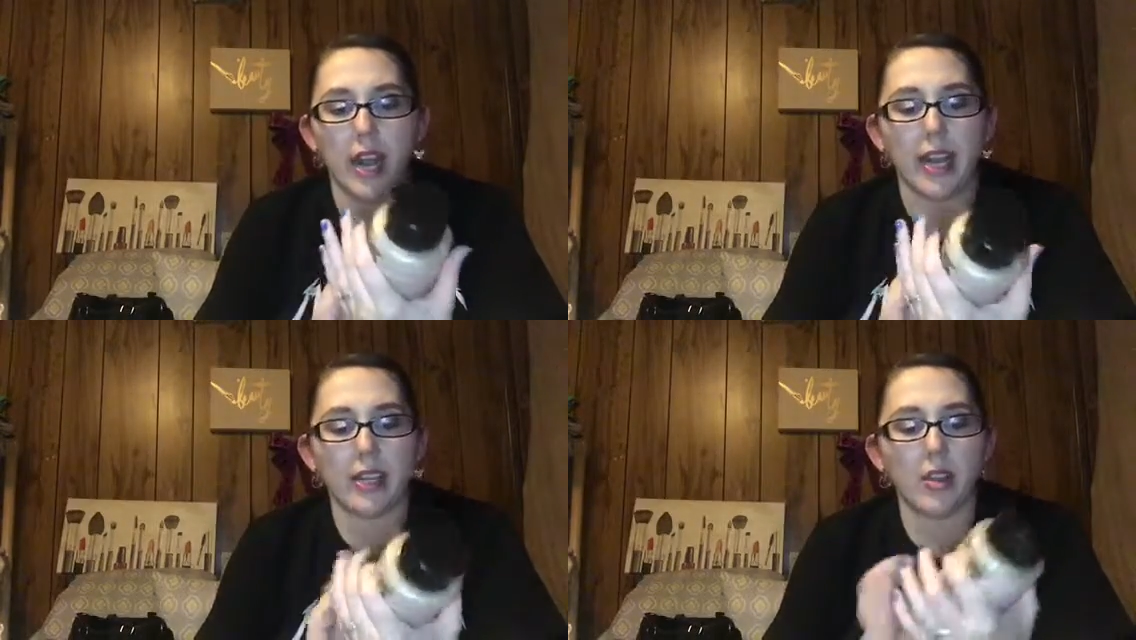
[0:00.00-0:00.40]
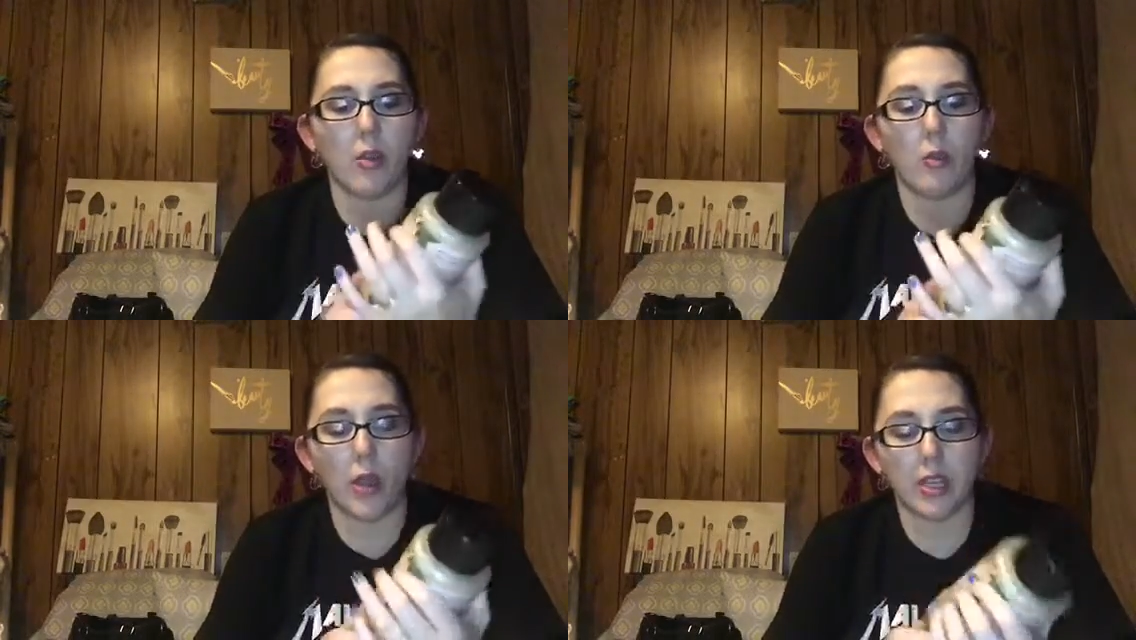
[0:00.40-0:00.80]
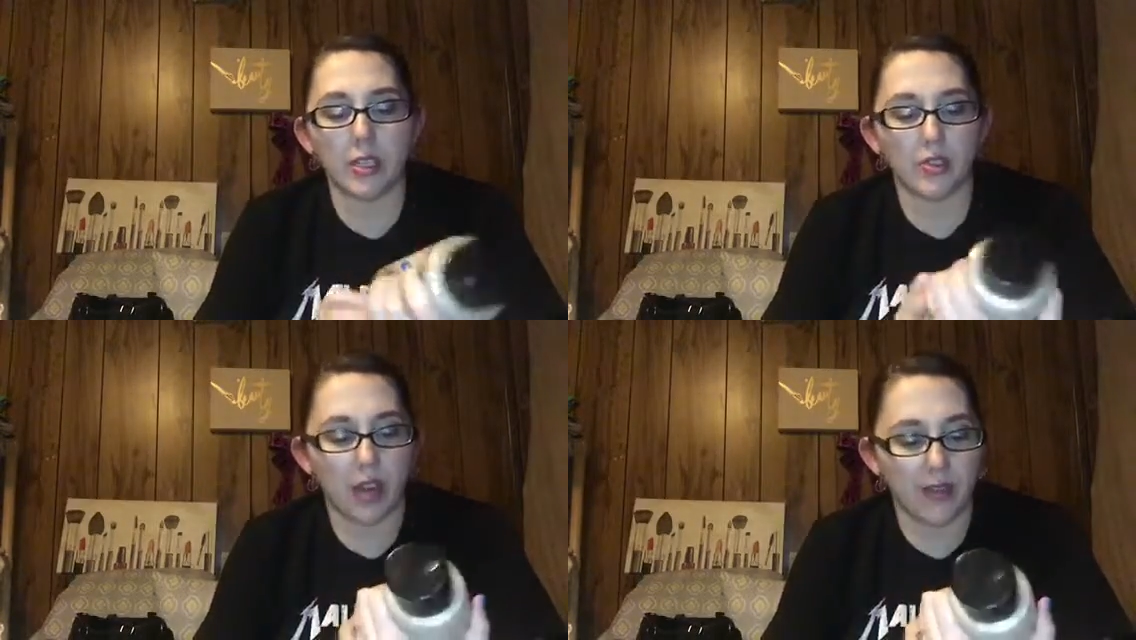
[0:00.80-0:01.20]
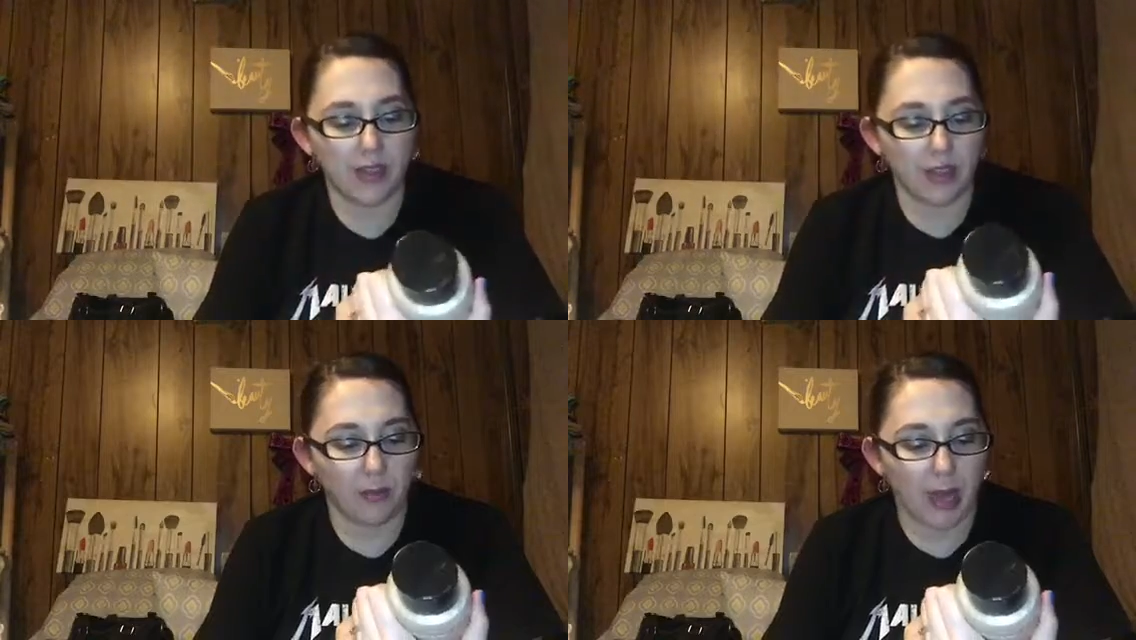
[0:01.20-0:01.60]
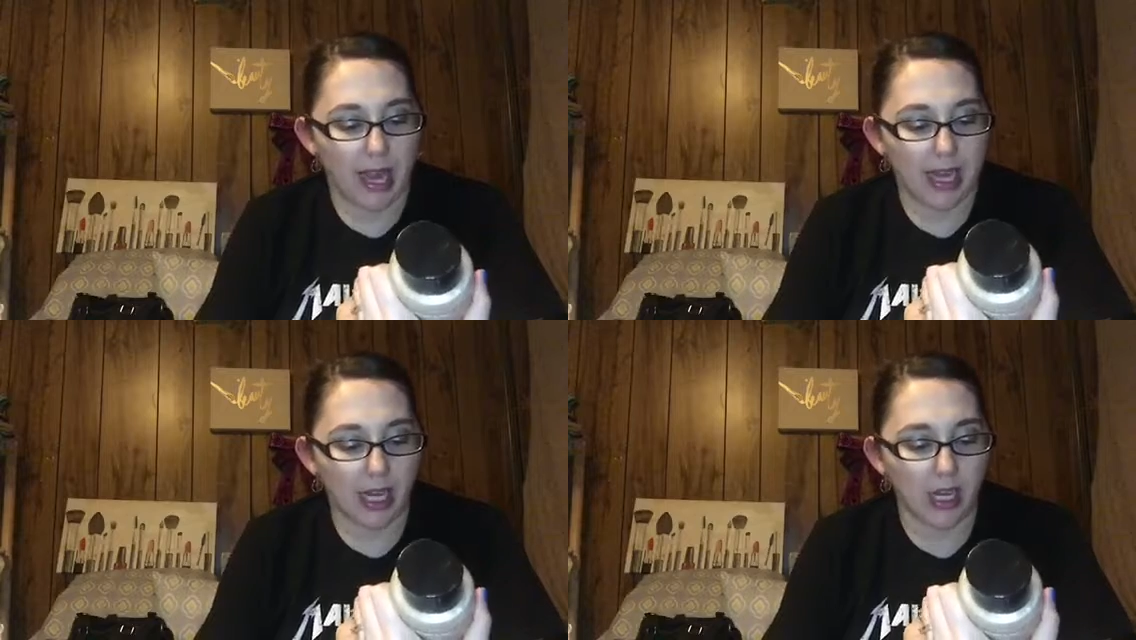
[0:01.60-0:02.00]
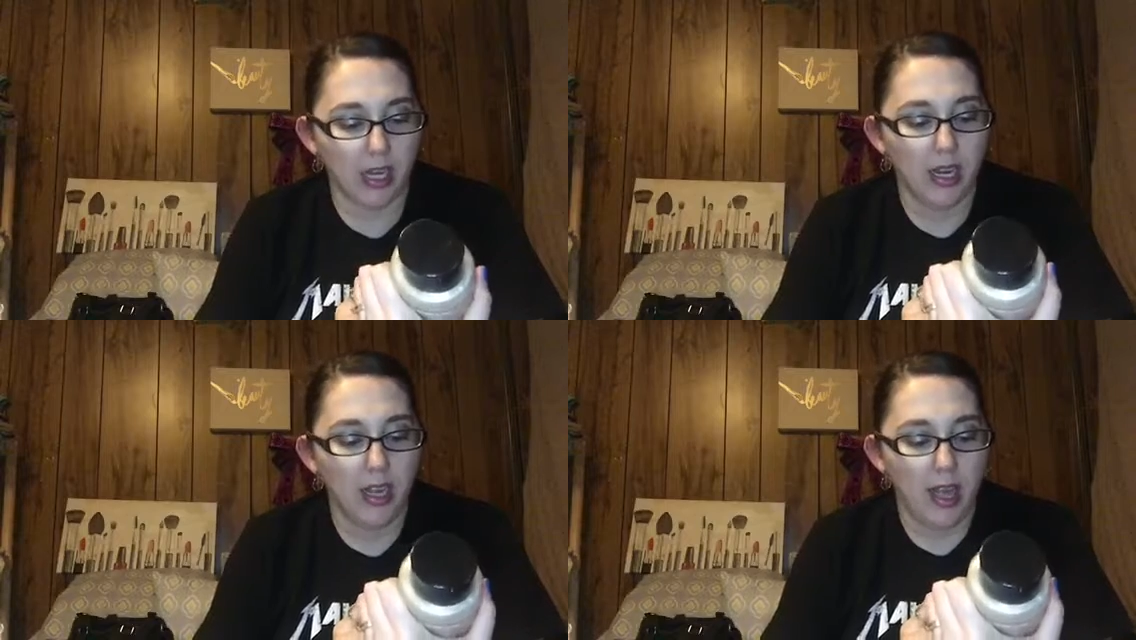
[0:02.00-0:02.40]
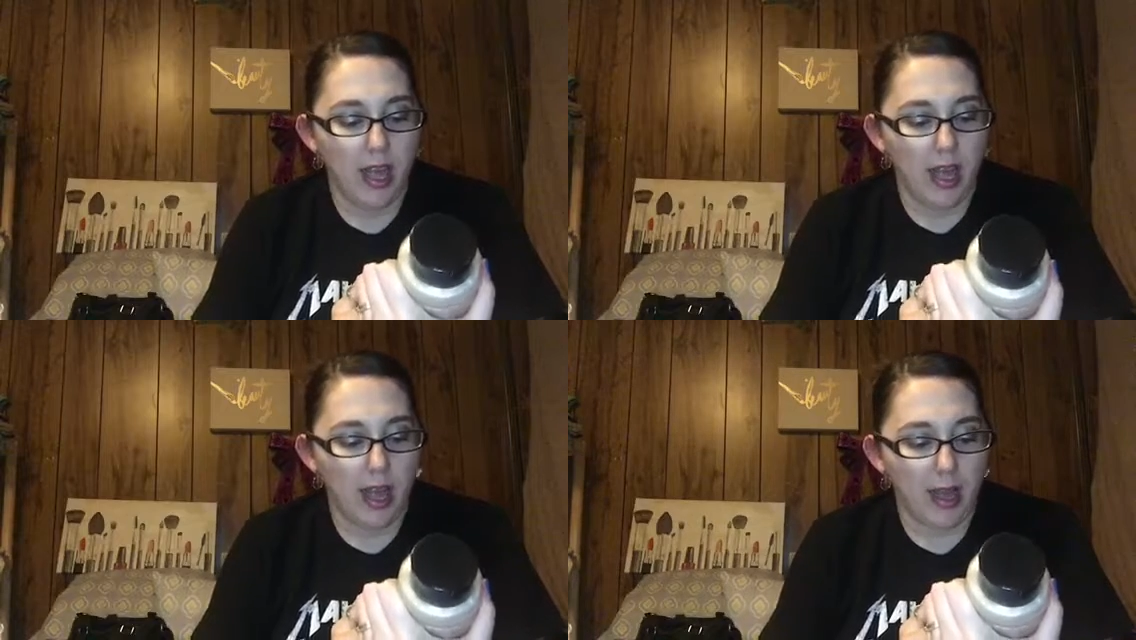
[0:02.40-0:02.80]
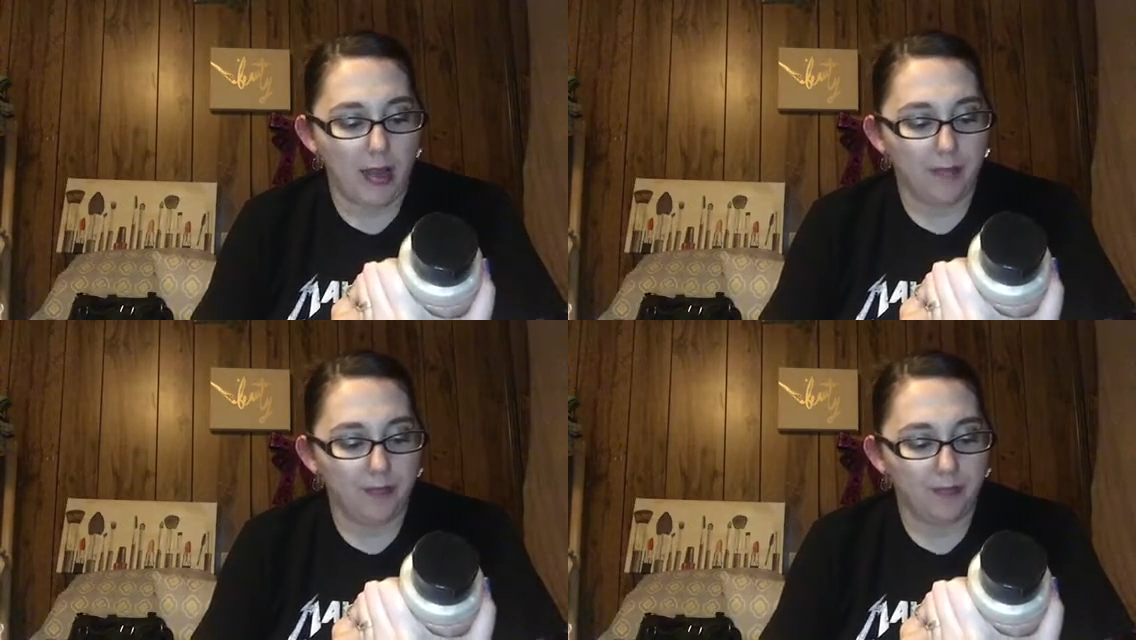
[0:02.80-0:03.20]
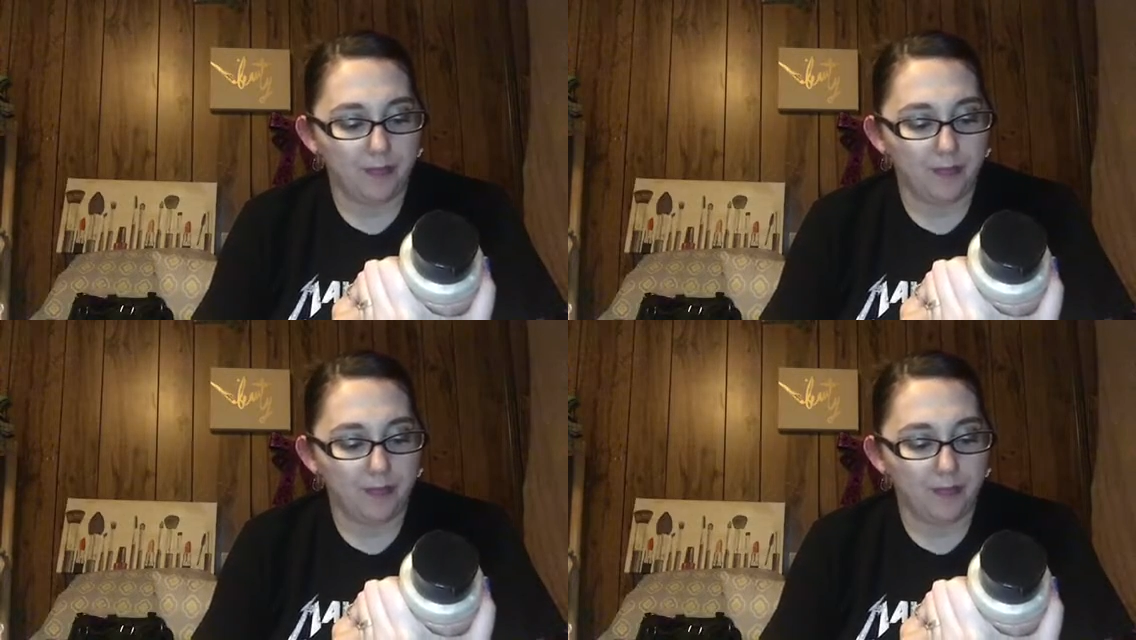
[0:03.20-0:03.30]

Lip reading: I cannot wait to try this on my hair. And